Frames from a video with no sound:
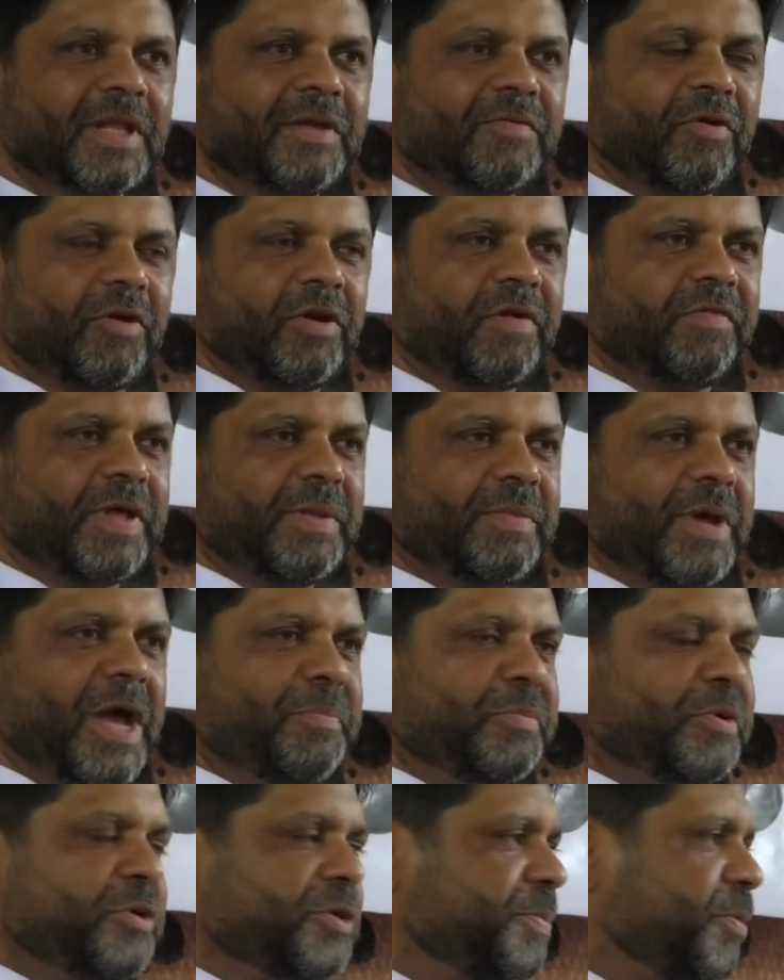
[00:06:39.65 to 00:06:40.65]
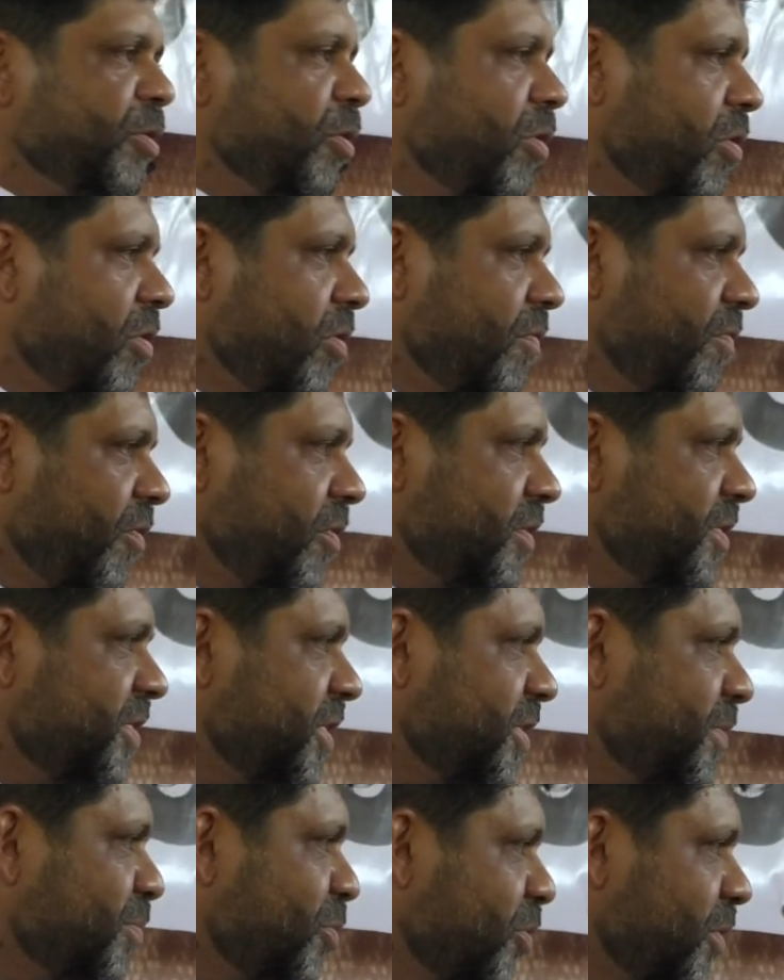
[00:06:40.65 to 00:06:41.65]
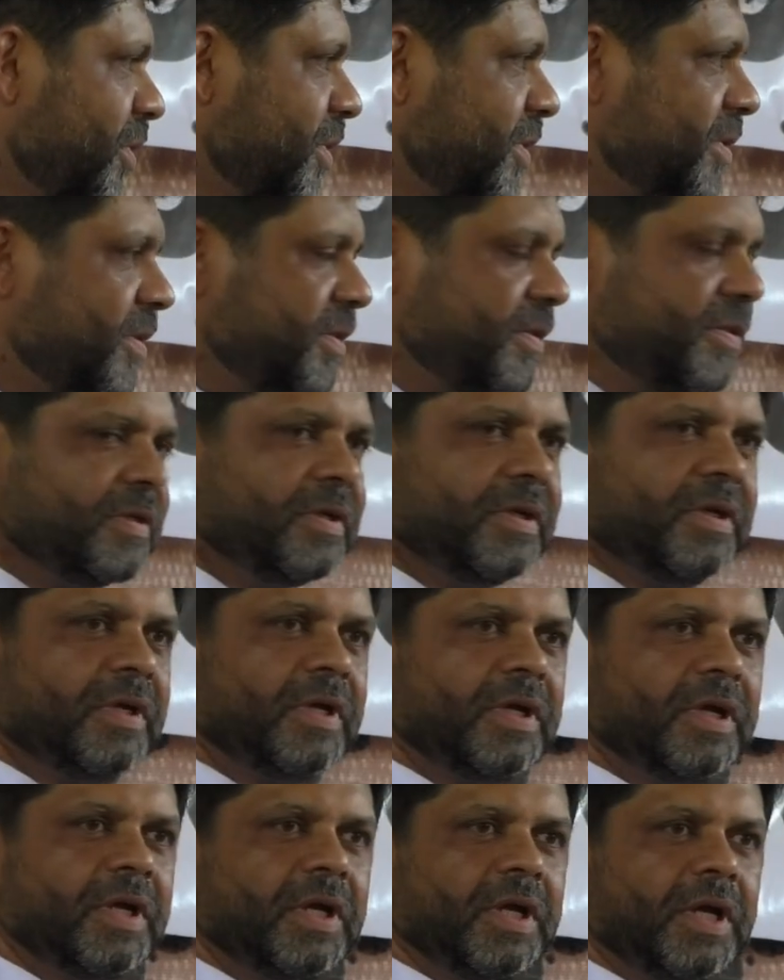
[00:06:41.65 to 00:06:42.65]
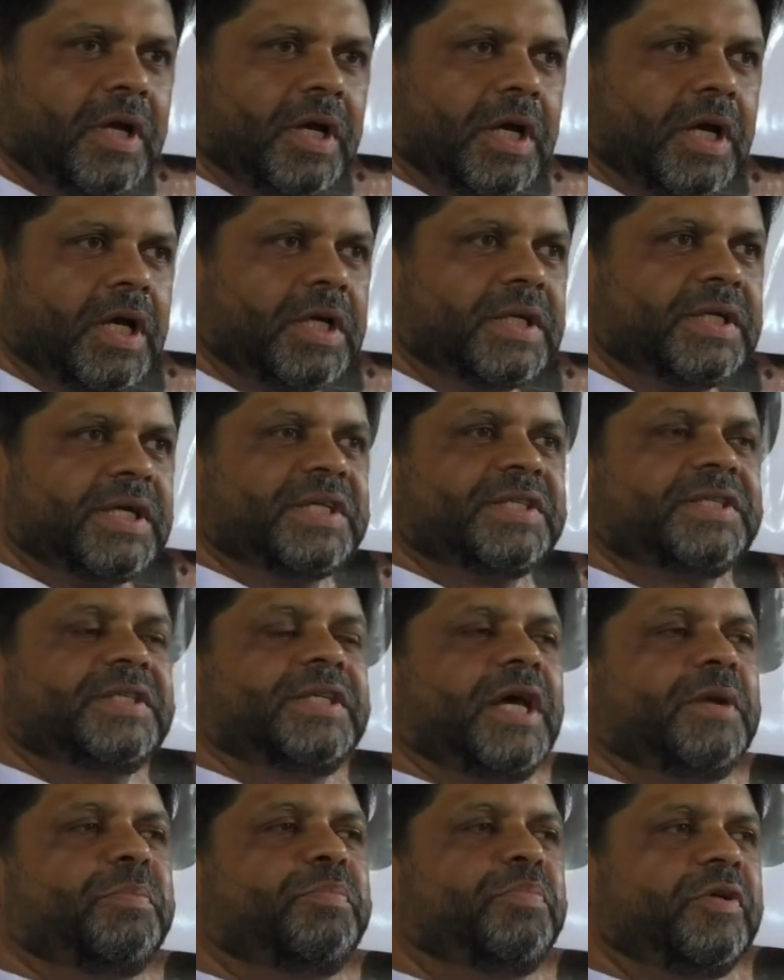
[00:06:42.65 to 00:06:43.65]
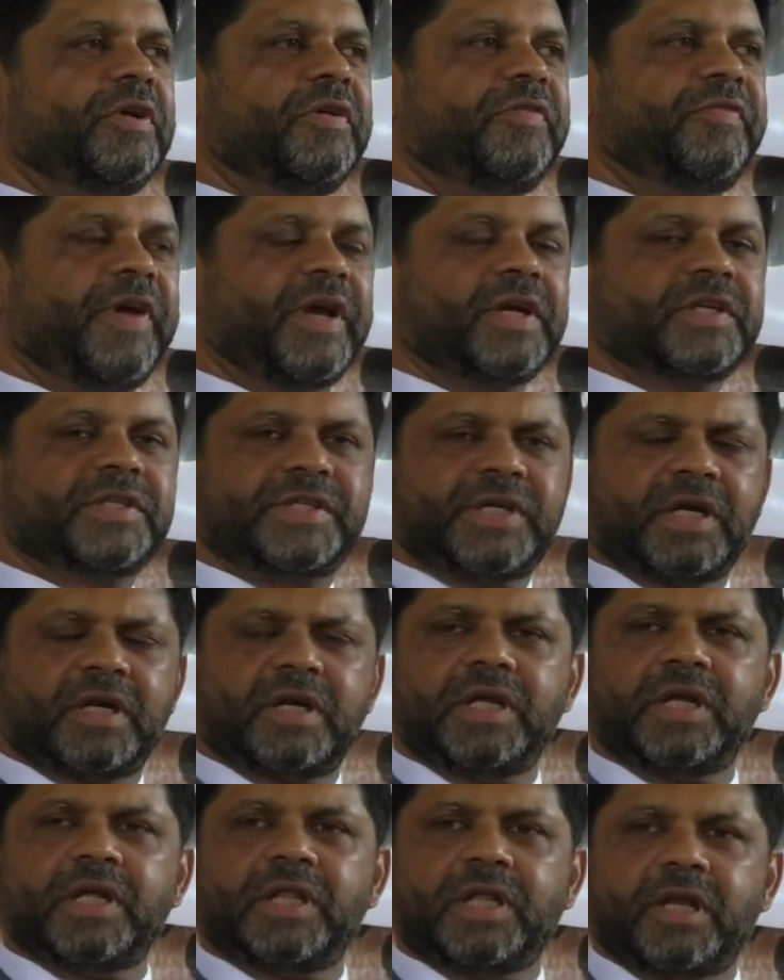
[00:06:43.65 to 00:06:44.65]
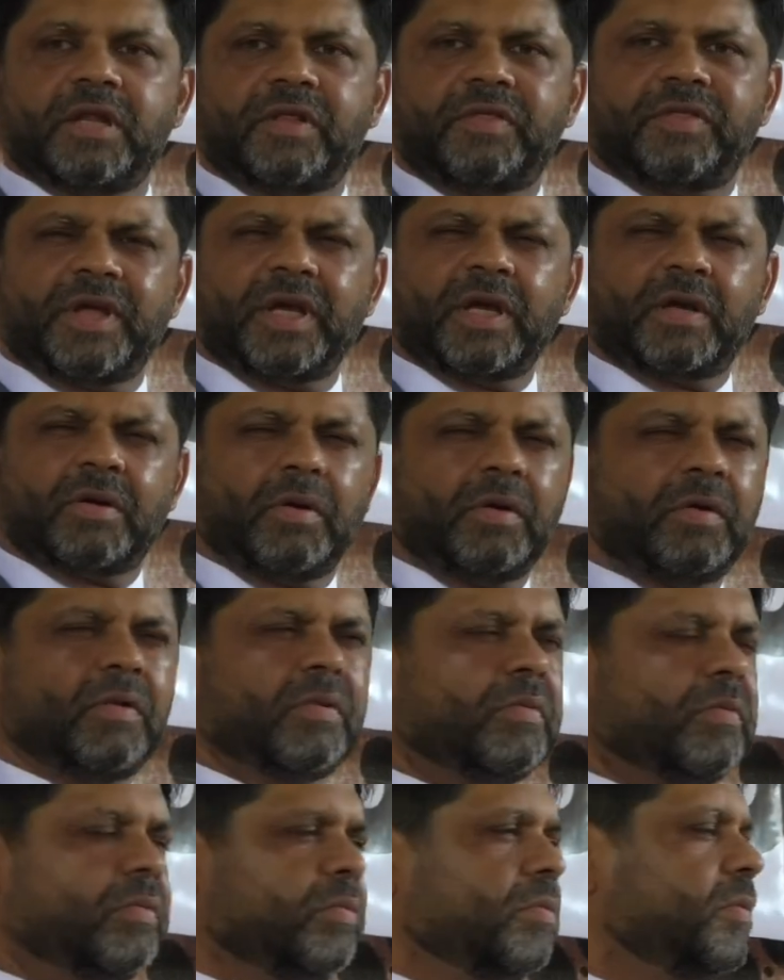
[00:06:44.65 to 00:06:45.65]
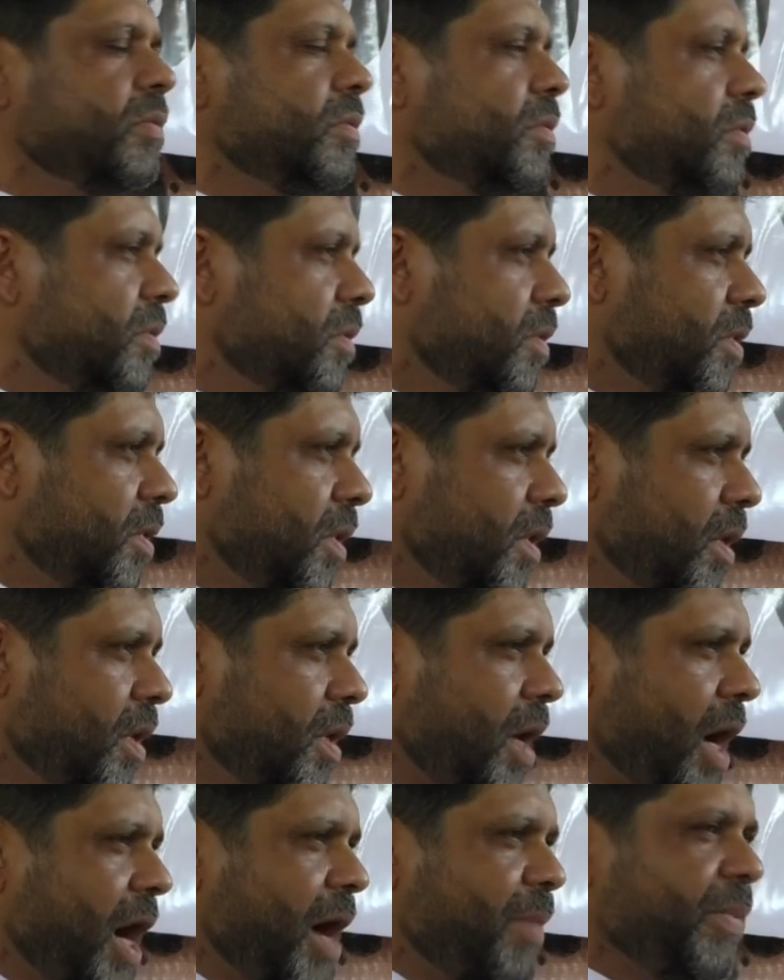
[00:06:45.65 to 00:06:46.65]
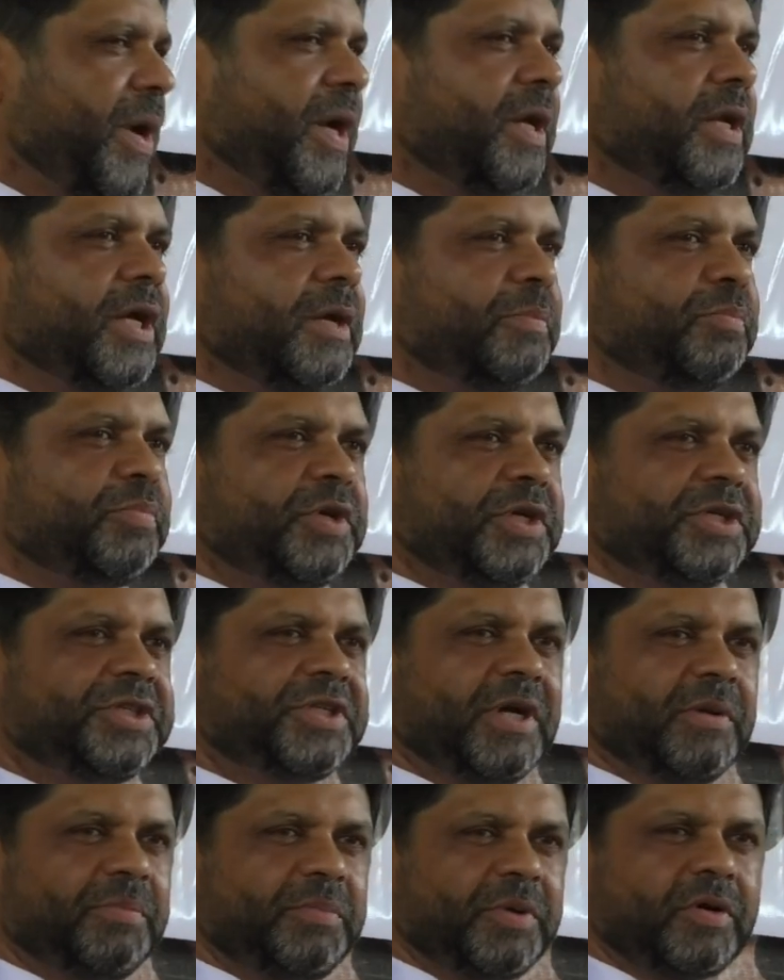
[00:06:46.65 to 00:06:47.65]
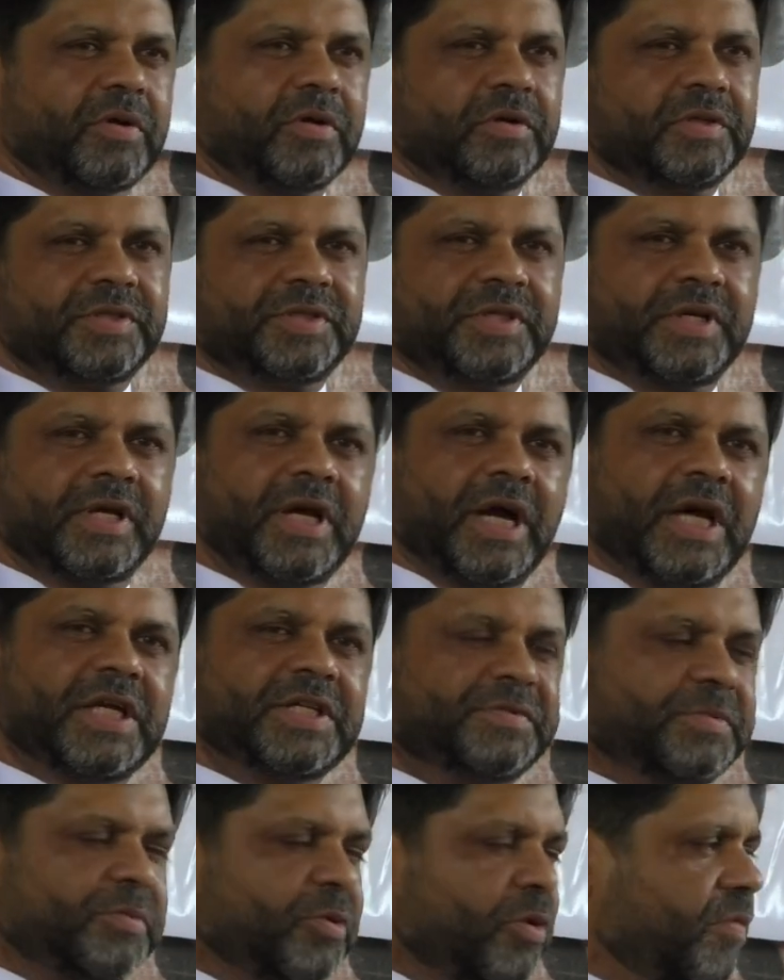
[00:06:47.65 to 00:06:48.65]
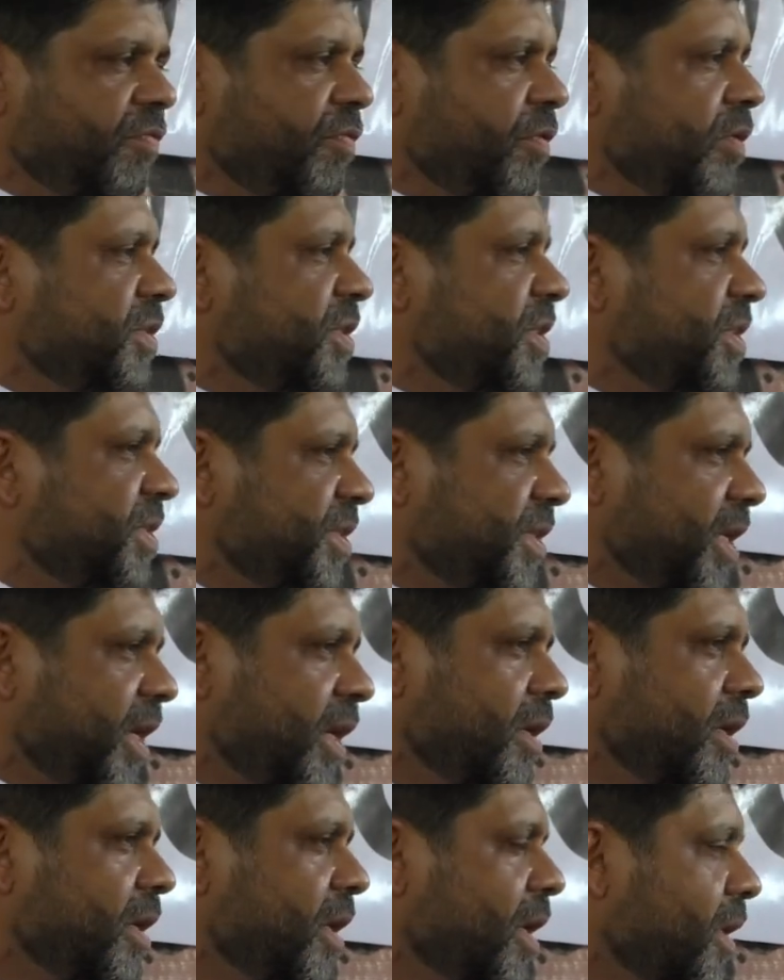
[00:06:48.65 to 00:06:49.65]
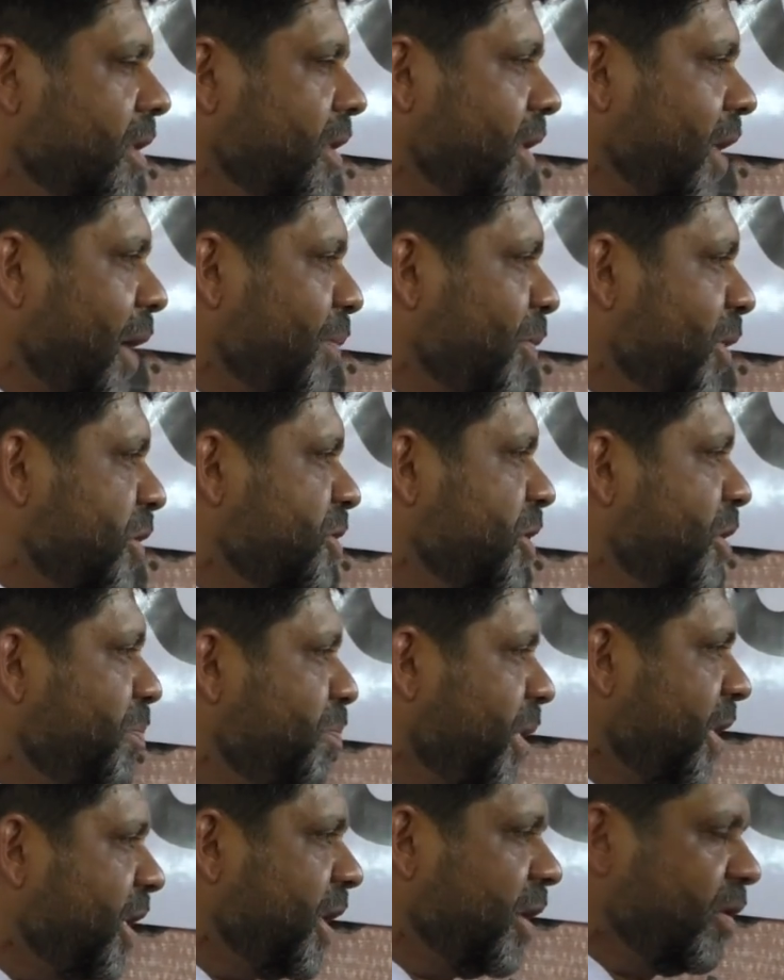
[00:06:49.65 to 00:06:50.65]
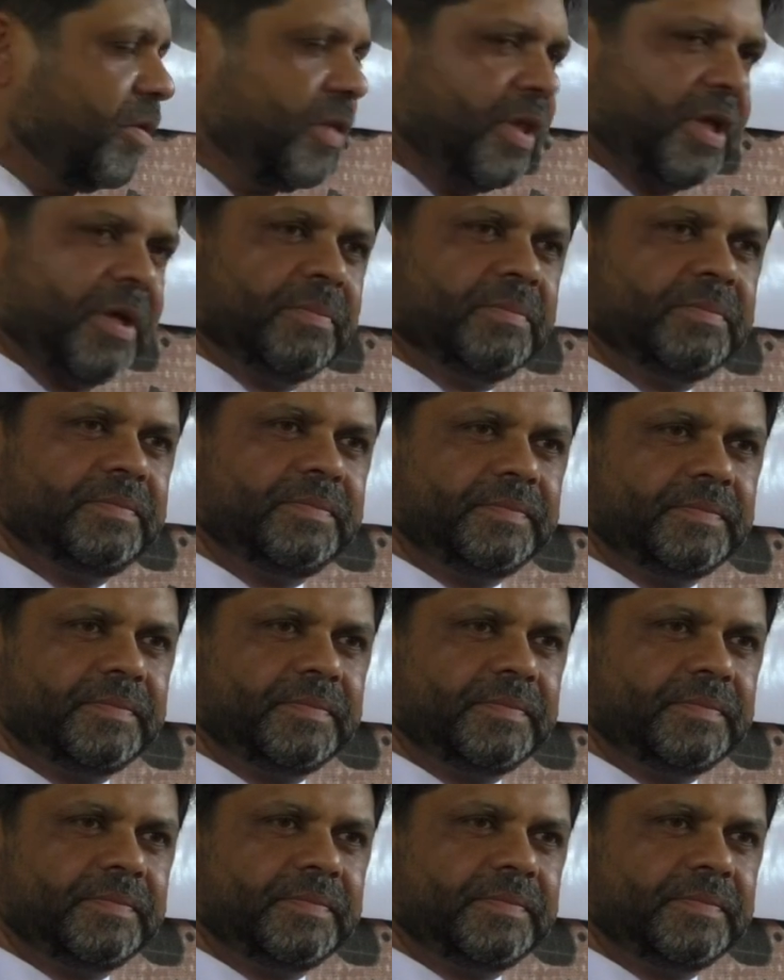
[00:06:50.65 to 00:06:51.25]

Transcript: if all of them happen to be all Alphonsus boys, does that prefect suddenly then think, oh, I might get pressure because the guys from Alphonsus say that I'm actually picking on them?